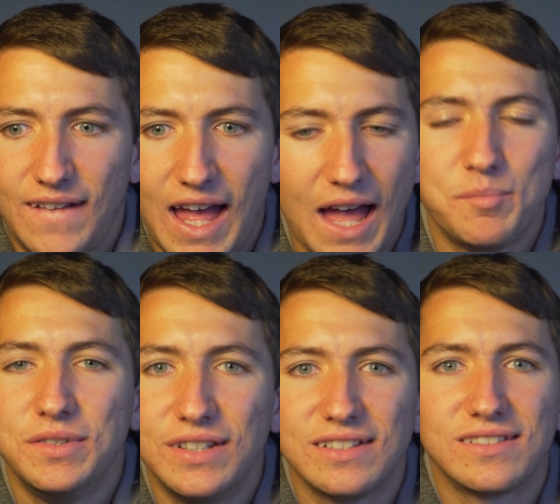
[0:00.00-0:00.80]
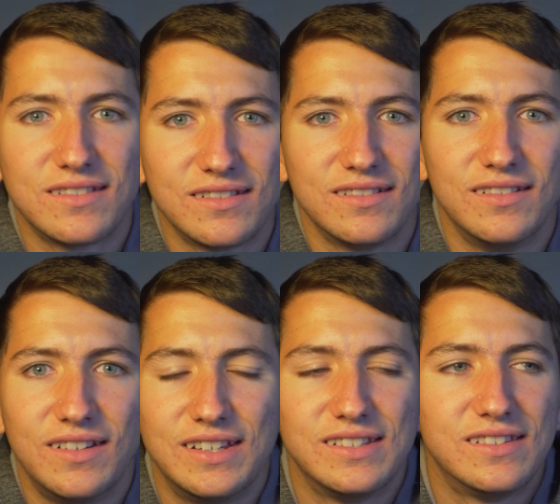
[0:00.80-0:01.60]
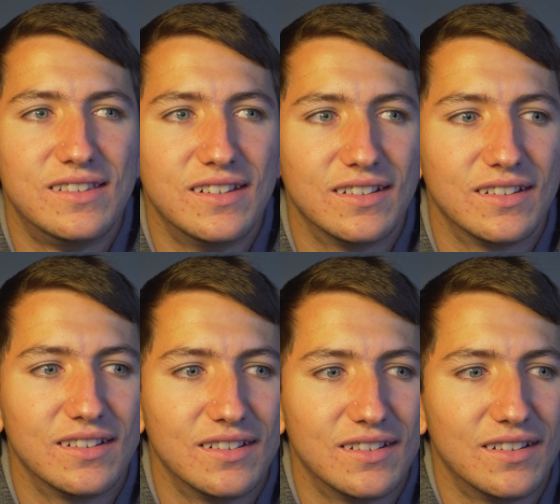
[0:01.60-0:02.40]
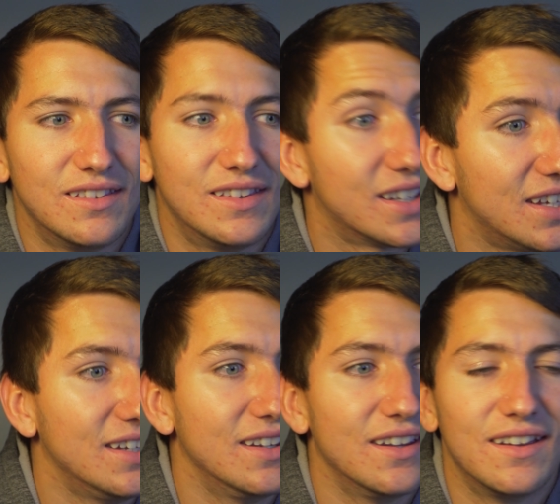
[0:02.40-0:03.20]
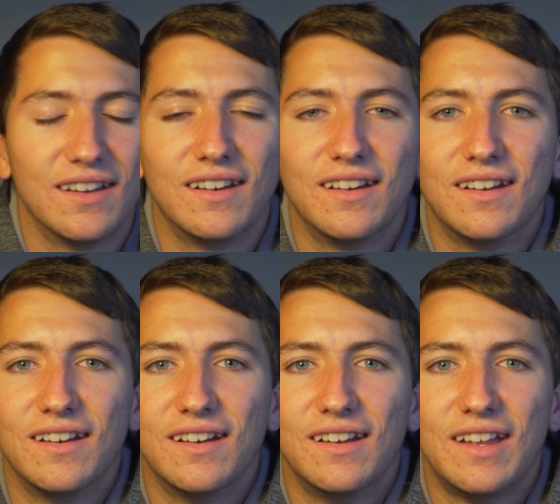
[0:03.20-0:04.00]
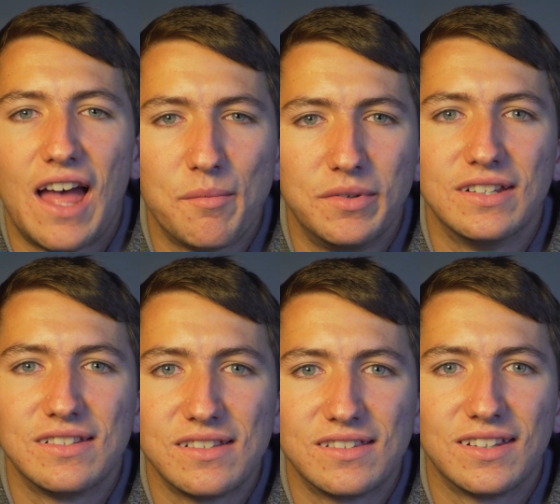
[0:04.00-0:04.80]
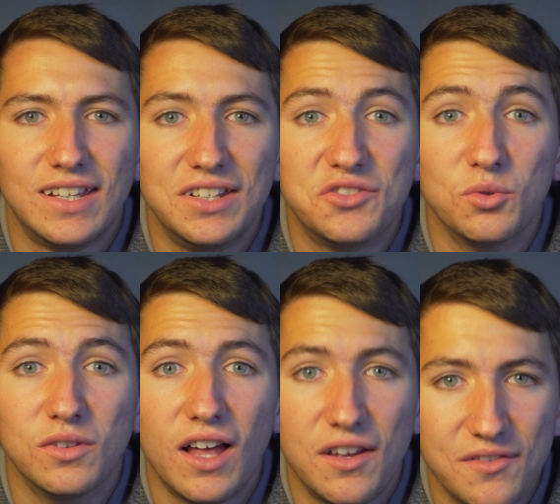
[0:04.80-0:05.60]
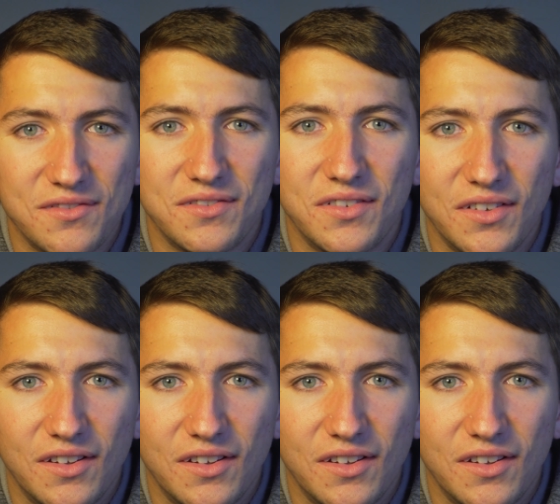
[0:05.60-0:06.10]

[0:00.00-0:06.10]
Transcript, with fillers: Happiness is the the key. Happiness is the key to life.